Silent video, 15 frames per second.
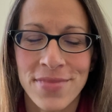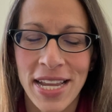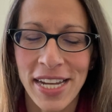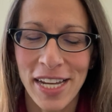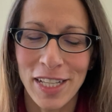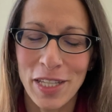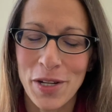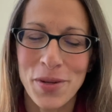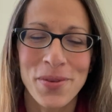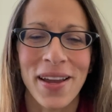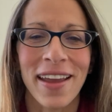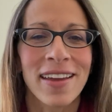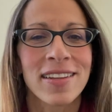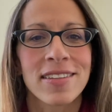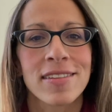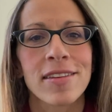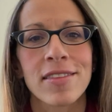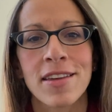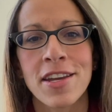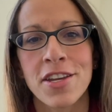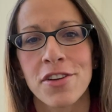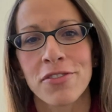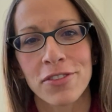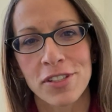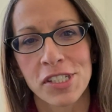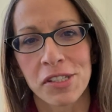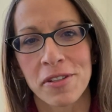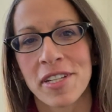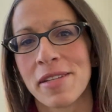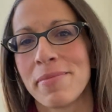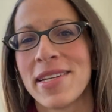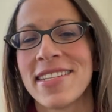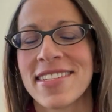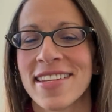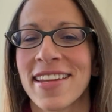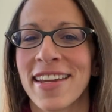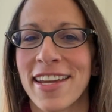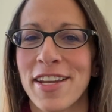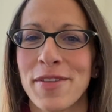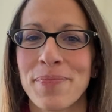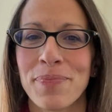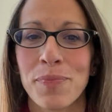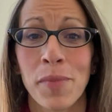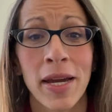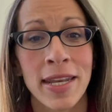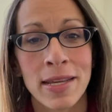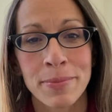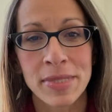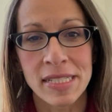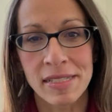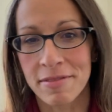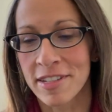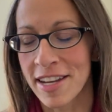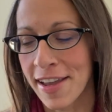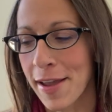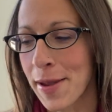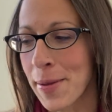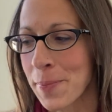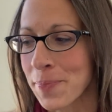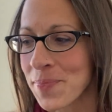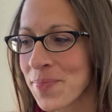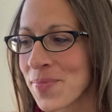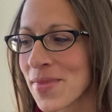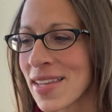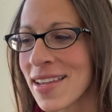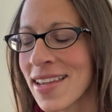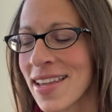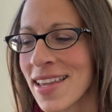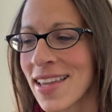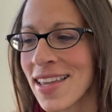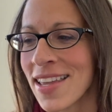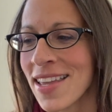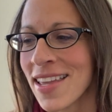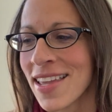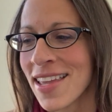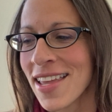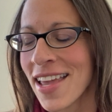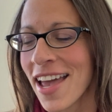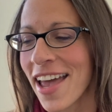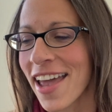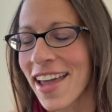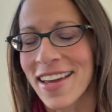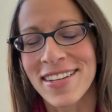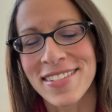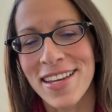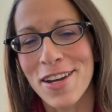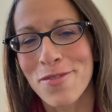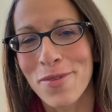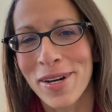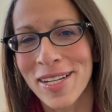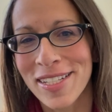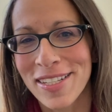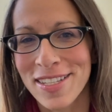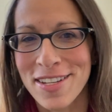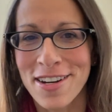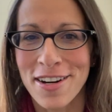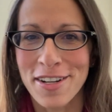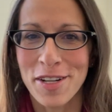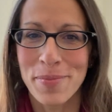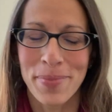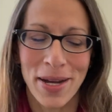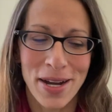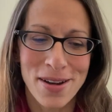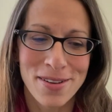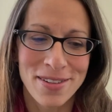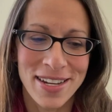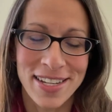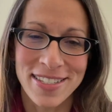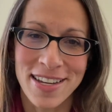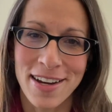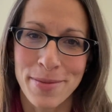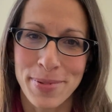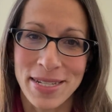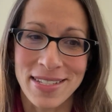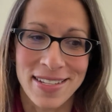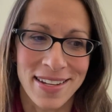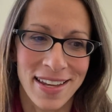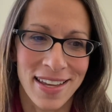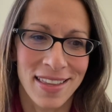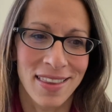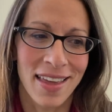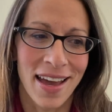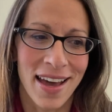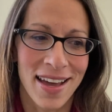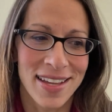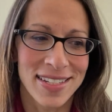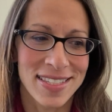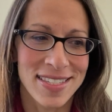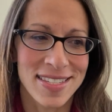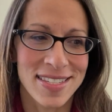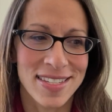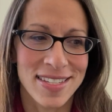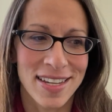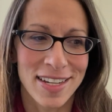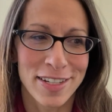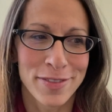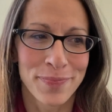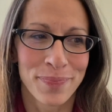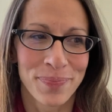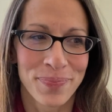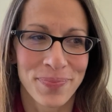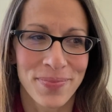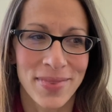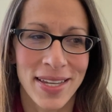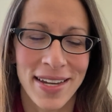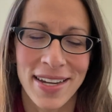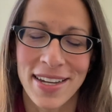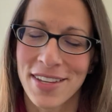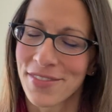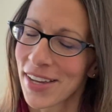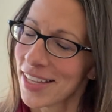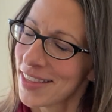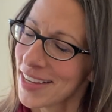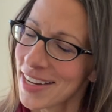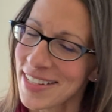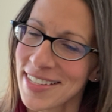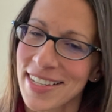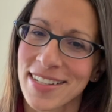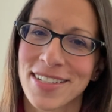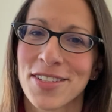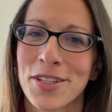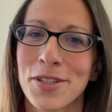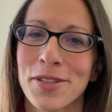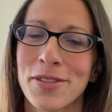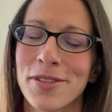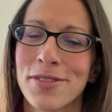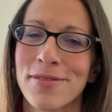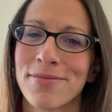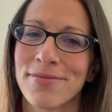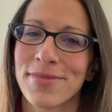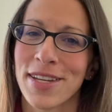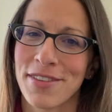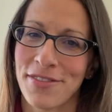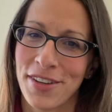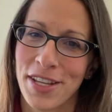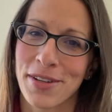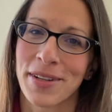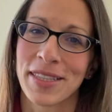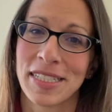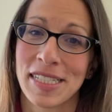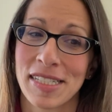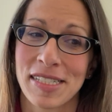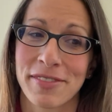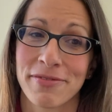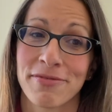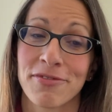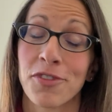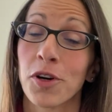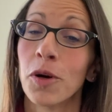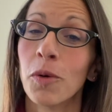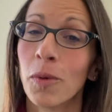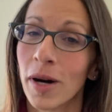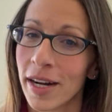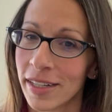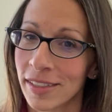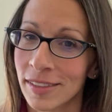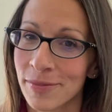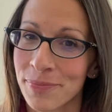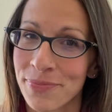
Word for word: Hello, and thank you for joining me today. My name is Renee, and I wanted to talk about a topic today that I've had the idea to do a video on this for a while.